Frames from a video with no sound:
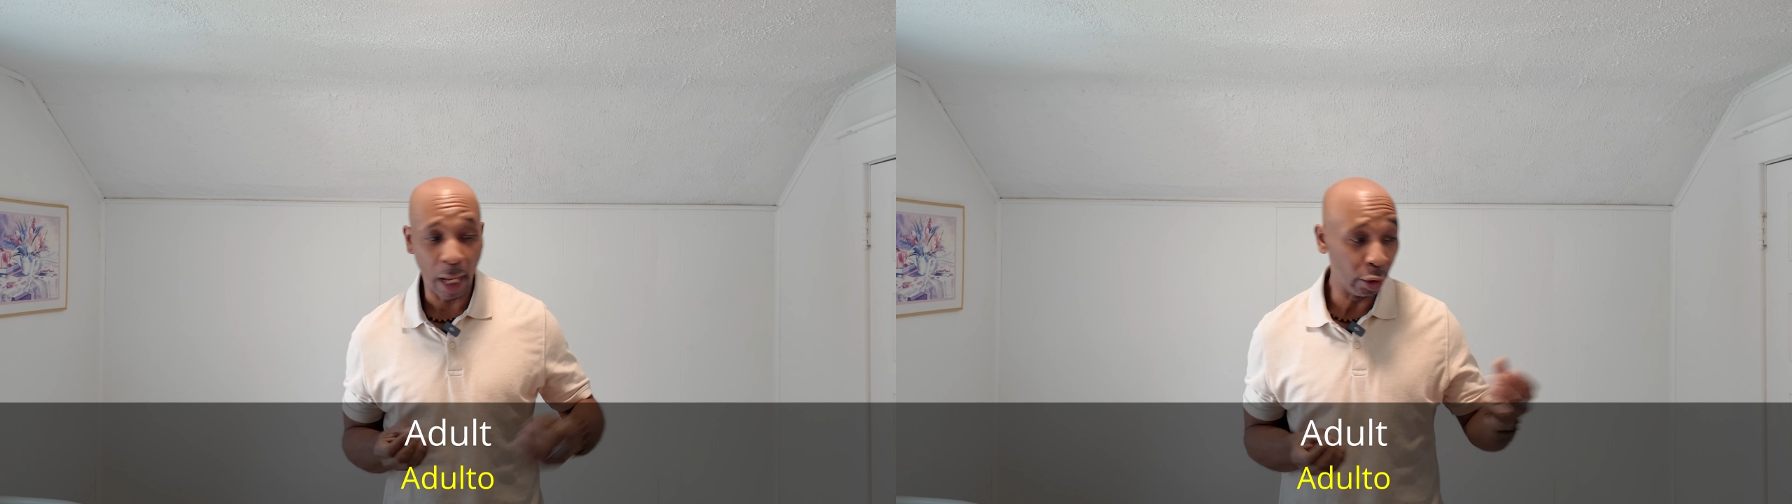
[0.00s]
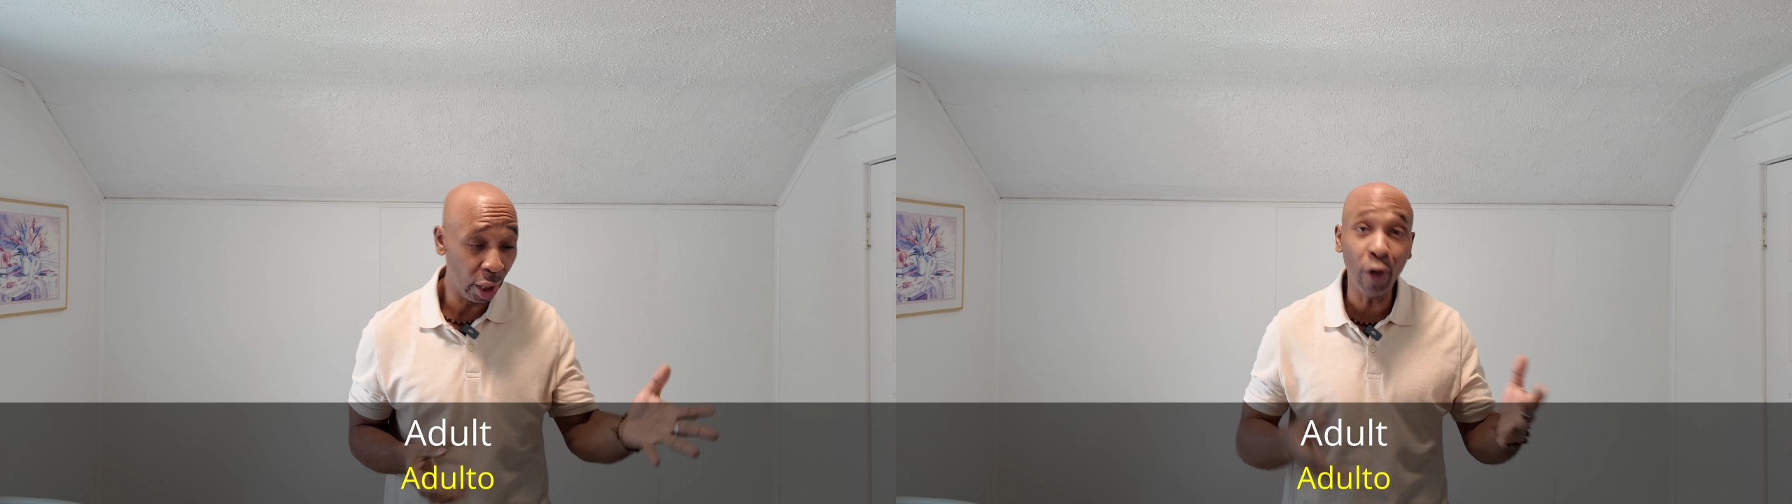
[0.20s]

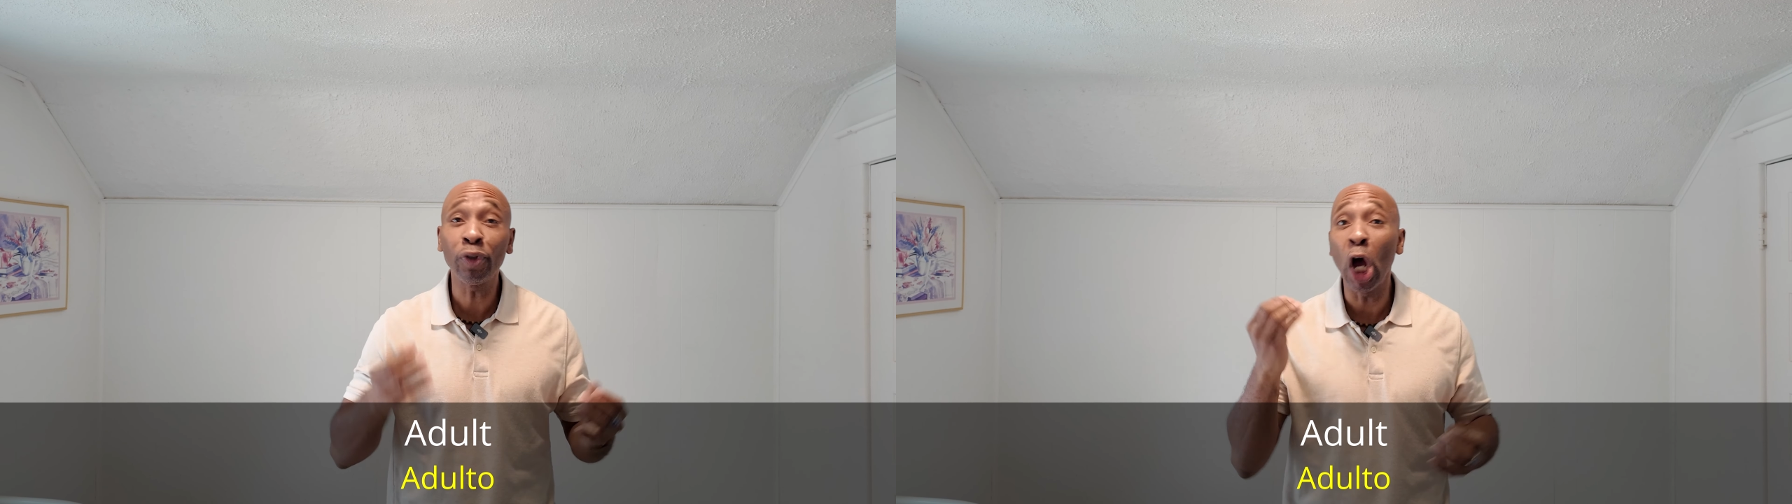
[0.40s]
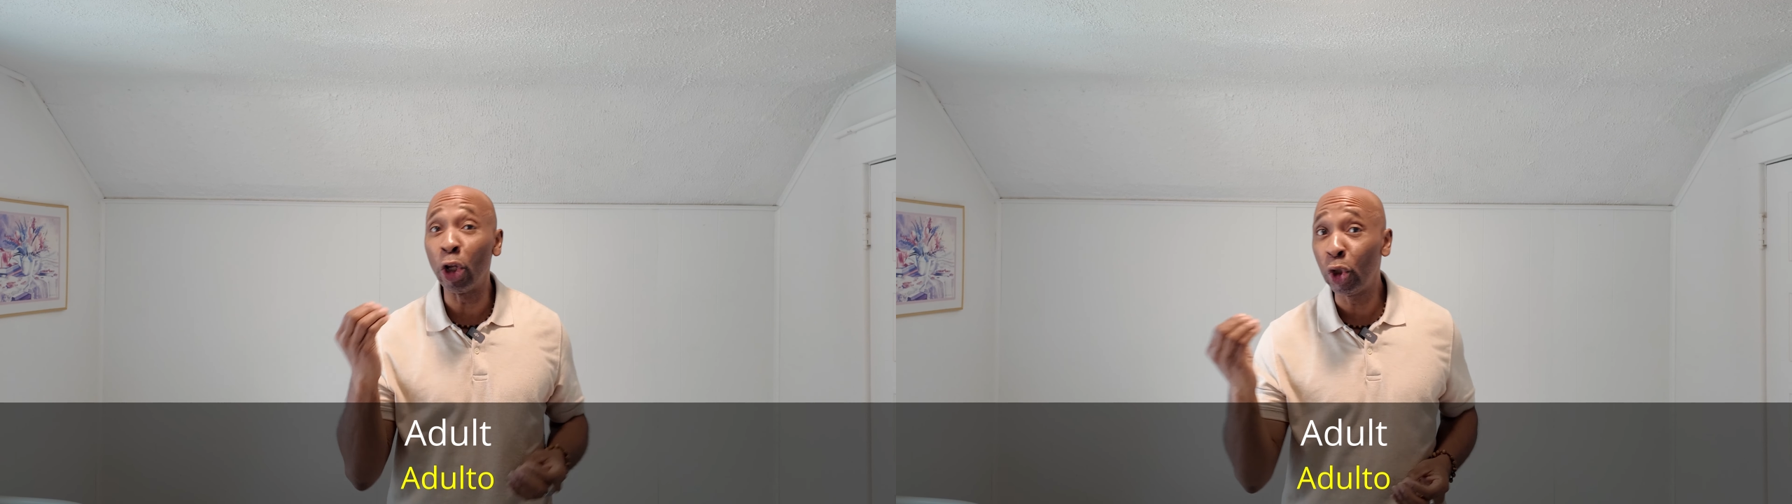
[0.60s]

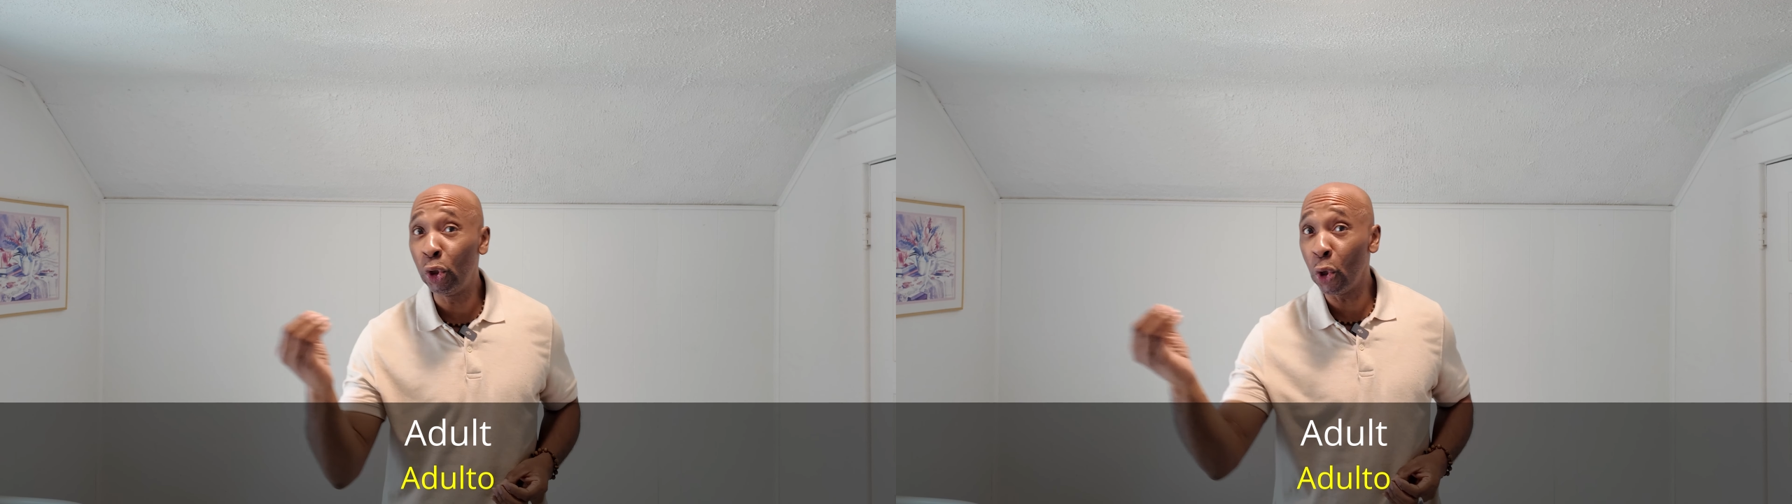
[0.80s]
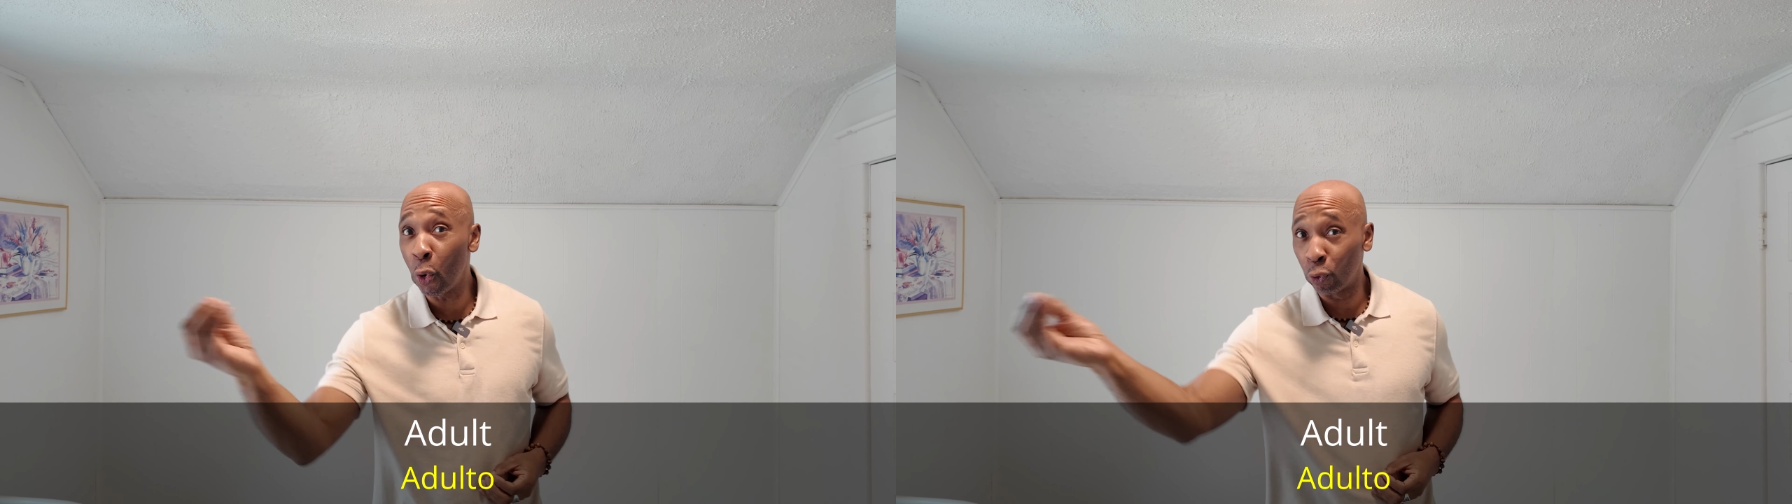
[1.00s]
Adult,
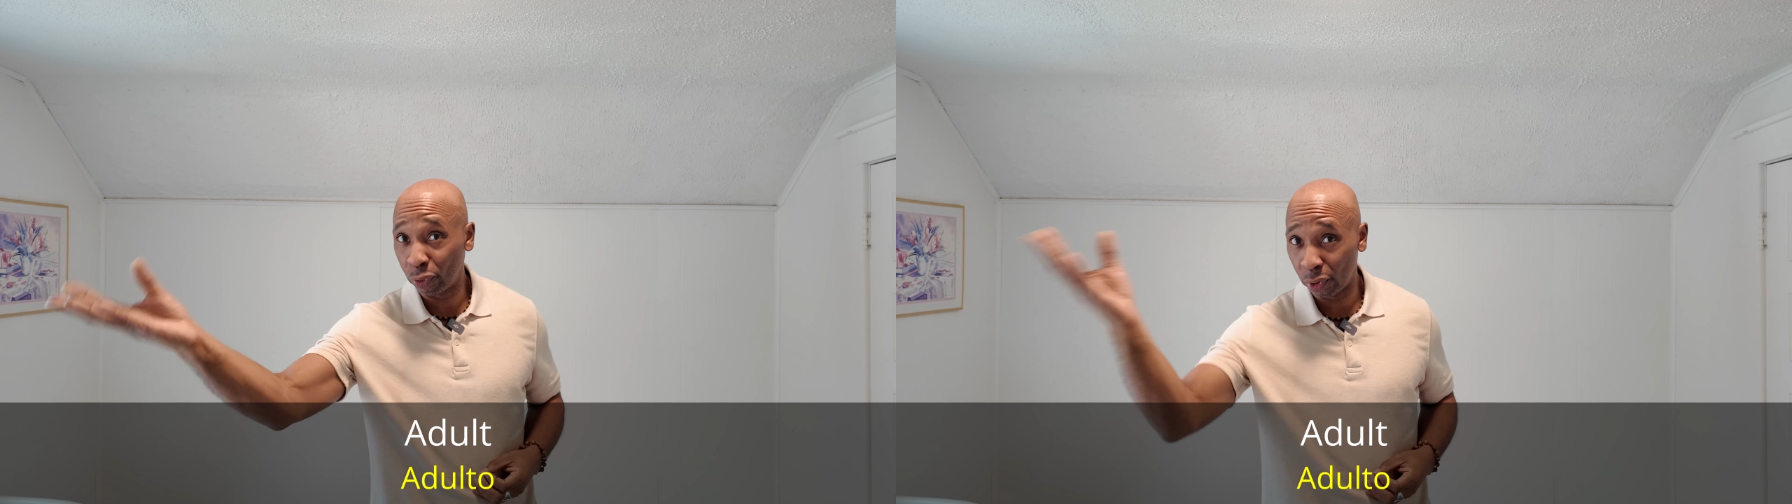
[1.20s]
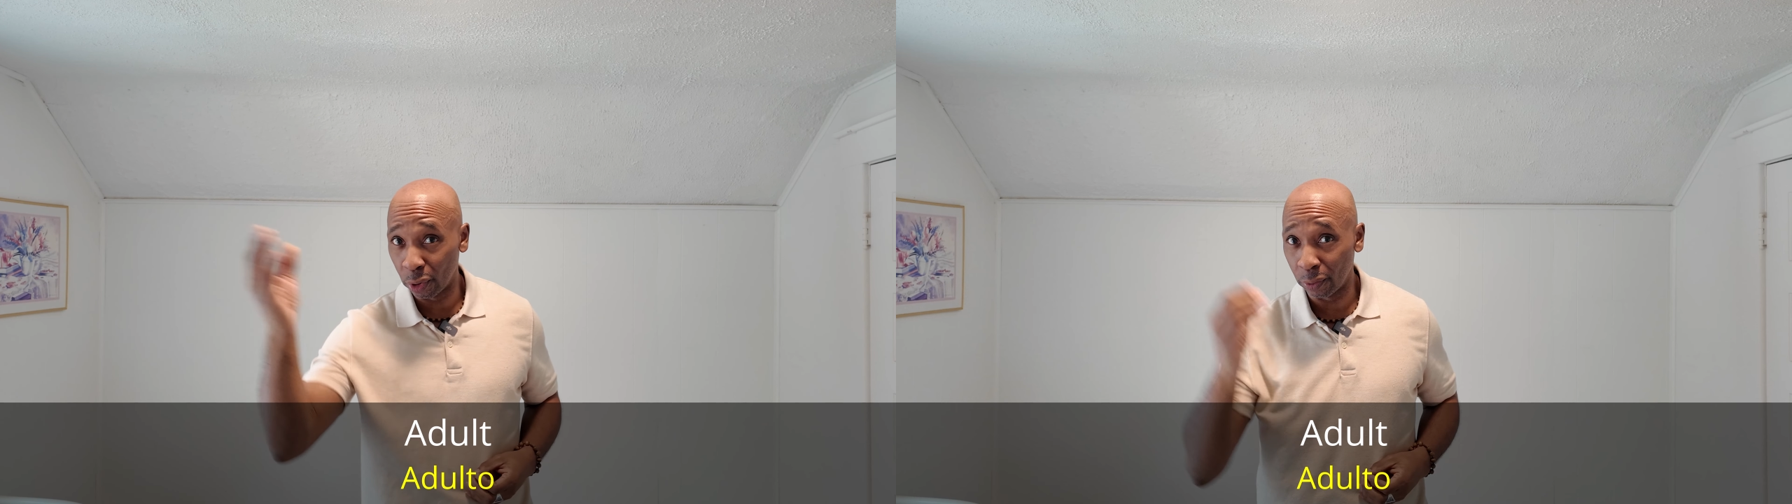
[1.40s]

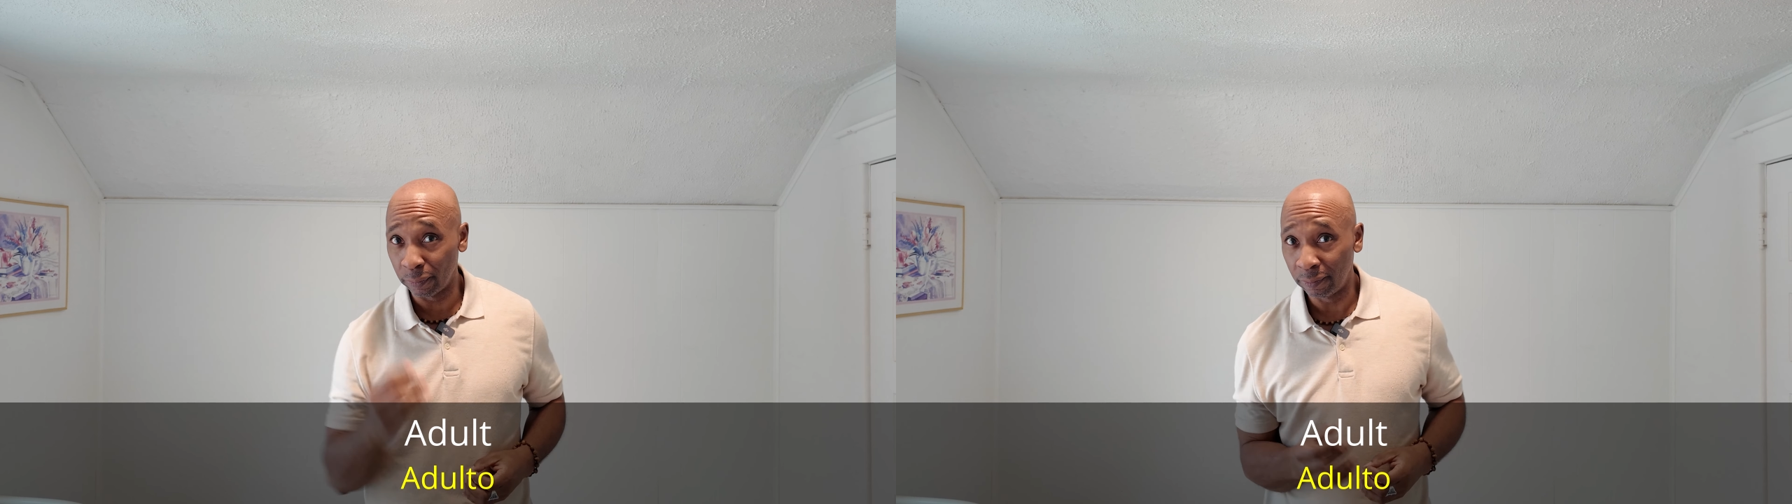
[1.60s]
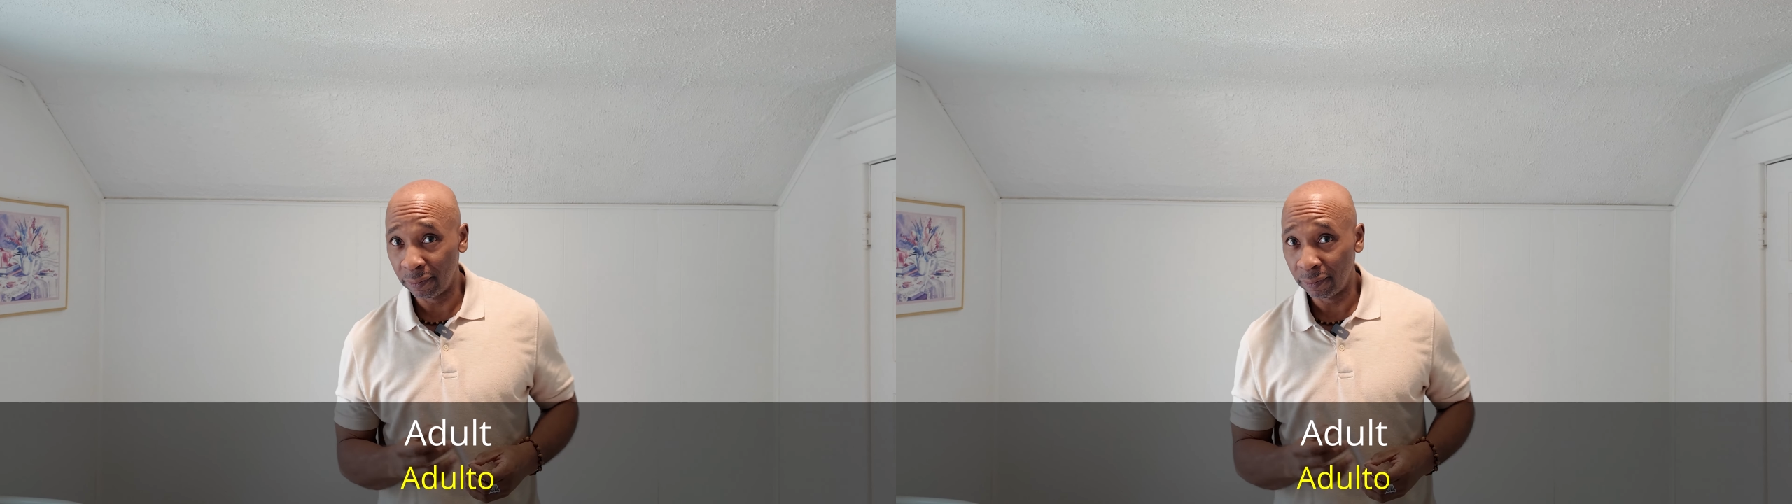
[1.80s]
adulto.